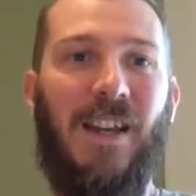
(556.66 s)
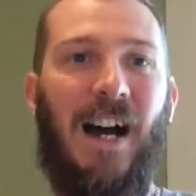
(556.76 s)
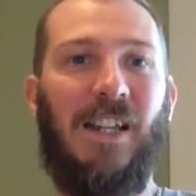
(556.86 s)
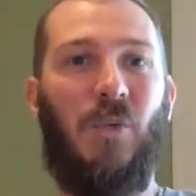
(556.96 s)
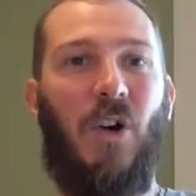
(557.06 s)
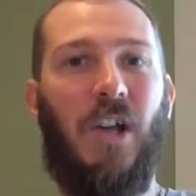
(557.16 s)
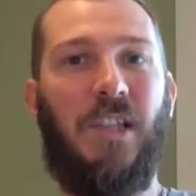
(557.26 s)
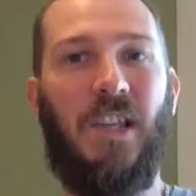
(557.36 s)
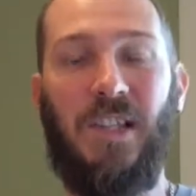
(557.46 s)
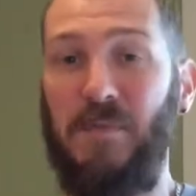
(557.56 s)

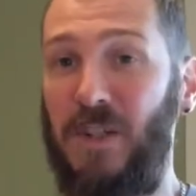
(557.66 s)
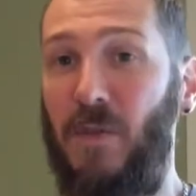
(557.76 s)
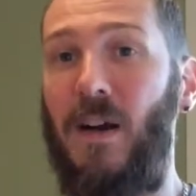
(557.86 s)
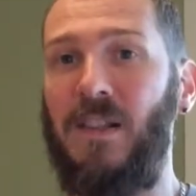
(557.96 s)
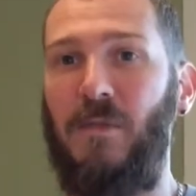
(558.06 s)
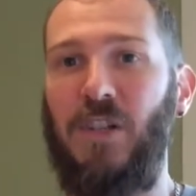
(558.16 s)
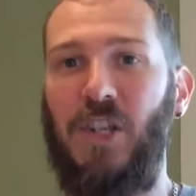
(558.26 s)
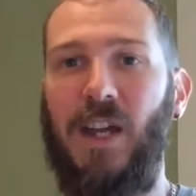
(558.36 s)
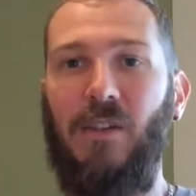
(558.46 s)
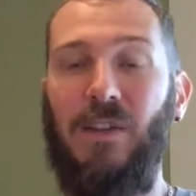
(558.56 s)
Otherwise, subscribe to my
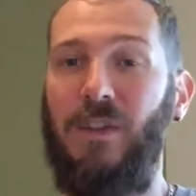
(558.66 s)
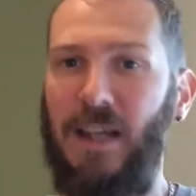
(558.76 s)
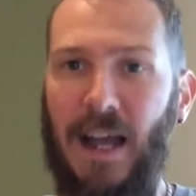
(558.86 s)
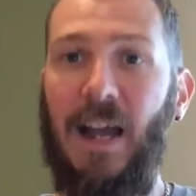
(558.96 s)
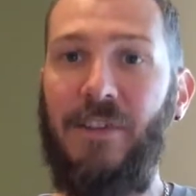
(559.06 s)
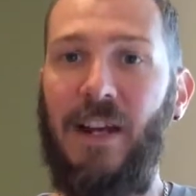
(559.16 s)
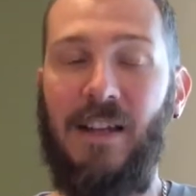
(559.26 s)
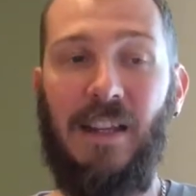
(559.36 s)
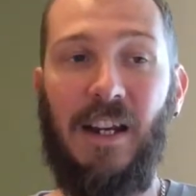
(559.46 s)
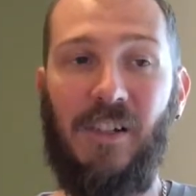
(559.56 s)
channel if you haven't
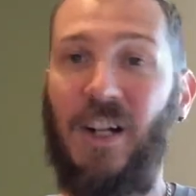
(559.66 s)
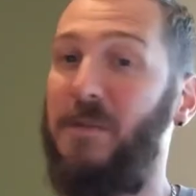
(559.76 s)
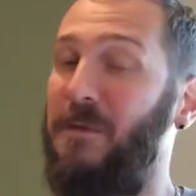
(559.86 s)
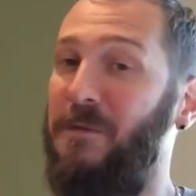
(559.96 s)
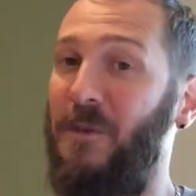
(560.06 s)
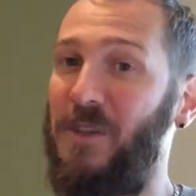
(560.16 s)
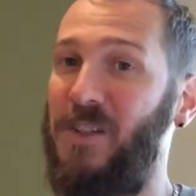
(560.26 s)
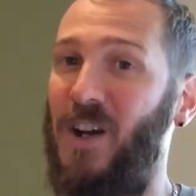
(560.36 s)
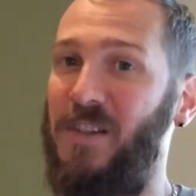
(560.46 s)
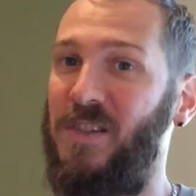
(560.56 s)
had the incredible
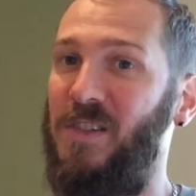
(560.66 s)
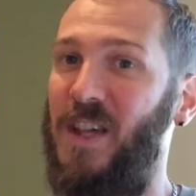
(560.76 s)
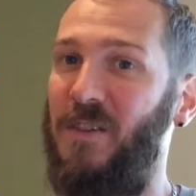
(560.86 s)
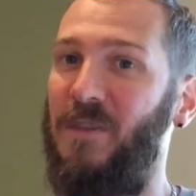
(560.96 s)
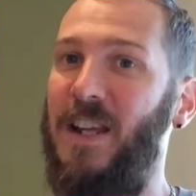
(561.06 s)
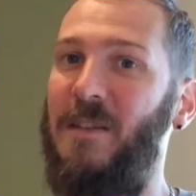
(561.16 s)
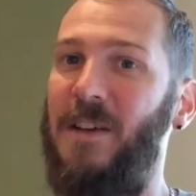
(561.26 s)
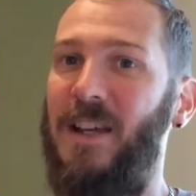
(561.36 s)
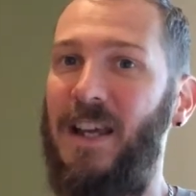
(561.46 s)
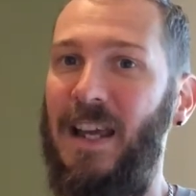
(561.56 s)
foresight to do that already.
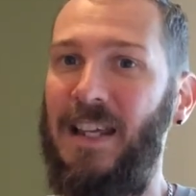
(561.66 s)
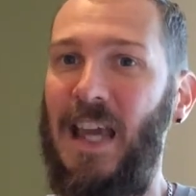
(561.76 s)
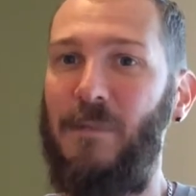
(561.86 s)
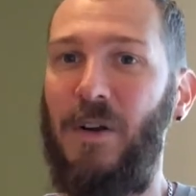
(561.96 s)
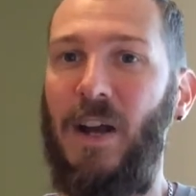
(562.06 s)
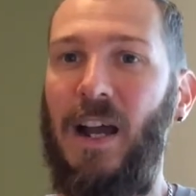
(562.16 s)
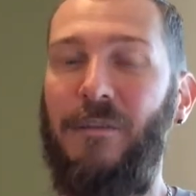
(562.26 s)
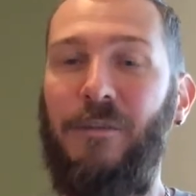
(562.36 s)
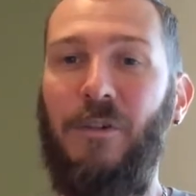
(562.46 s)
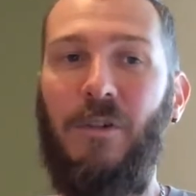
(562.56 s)
Keep an eye
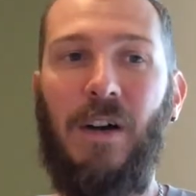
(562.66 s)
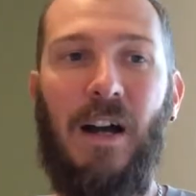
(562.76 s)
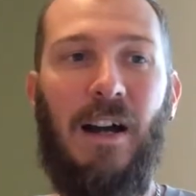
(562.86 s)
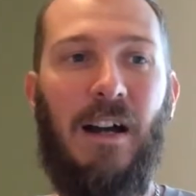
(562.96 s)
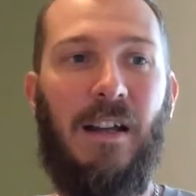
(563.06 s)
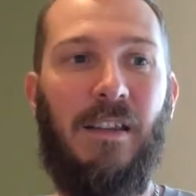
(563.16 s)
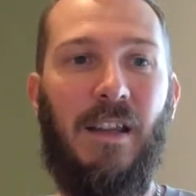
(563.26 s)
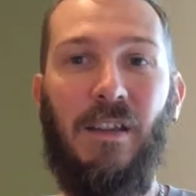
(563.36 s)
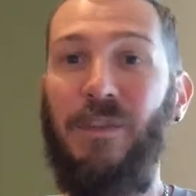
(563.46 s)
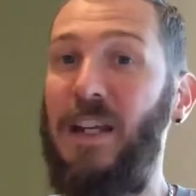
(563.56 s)
out for
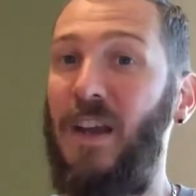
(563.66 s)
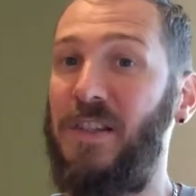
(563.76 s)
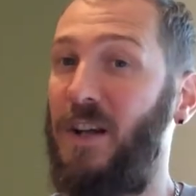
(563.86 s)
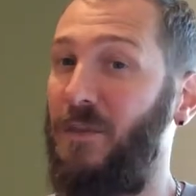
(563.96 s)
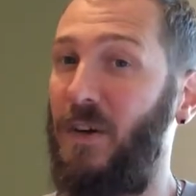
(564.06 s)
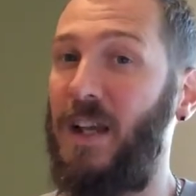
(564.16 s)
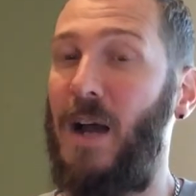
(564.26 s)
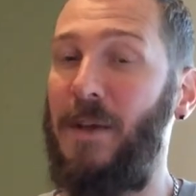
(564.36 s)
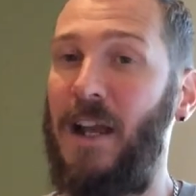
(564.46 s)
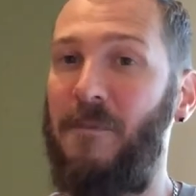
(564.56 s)
the videos that I've got
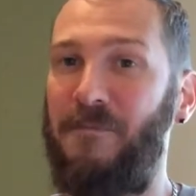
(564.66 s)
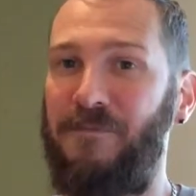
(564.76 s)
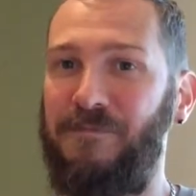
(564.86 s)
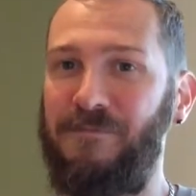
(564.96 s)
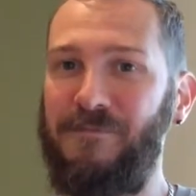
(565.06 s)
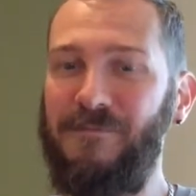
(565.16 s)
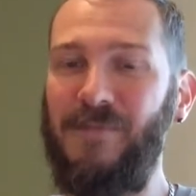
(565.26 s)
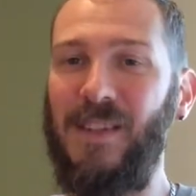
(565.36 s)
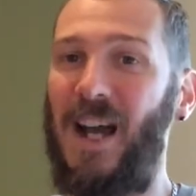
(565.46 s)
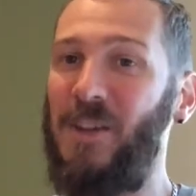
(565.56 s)
coming up.
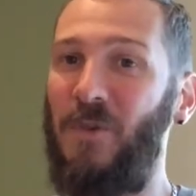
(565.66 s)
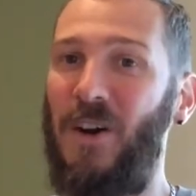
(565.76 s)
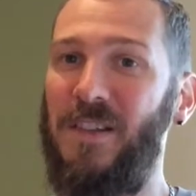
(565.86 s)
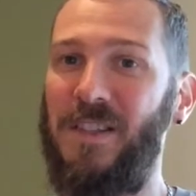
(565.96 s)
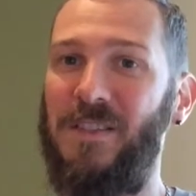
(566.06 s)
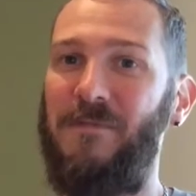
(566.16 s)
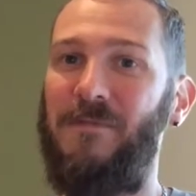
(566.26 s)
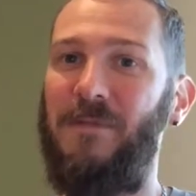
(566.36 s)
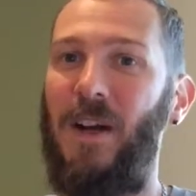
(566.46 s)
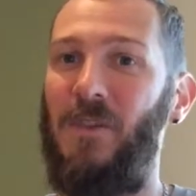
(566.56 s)
Otherwise,
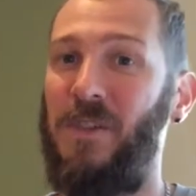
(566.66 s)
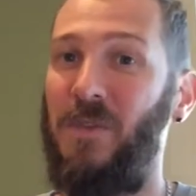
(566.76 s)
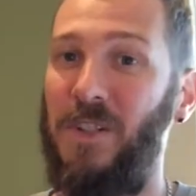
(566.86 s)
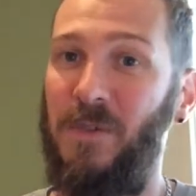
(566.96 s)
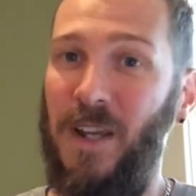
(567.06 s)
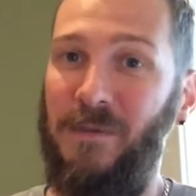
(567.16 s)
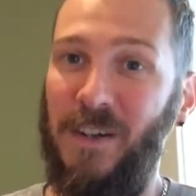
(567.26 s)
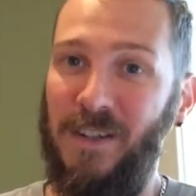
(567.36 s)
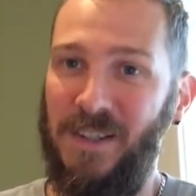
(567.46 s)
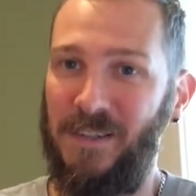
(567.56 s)
I'll talk to you again
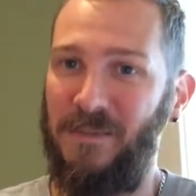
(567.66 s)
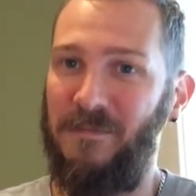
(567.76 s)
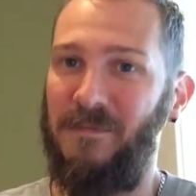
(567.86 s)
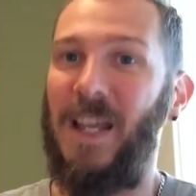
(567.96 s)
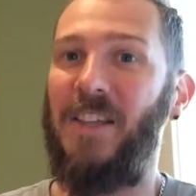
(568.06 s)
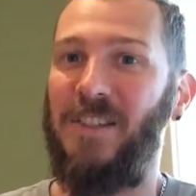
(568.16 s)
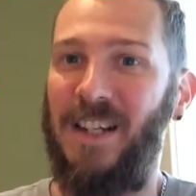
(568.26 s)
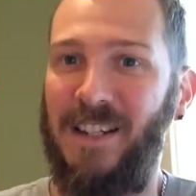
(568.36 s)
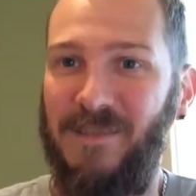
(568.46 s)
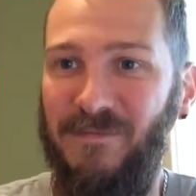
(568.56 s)
very soon. Catch you later.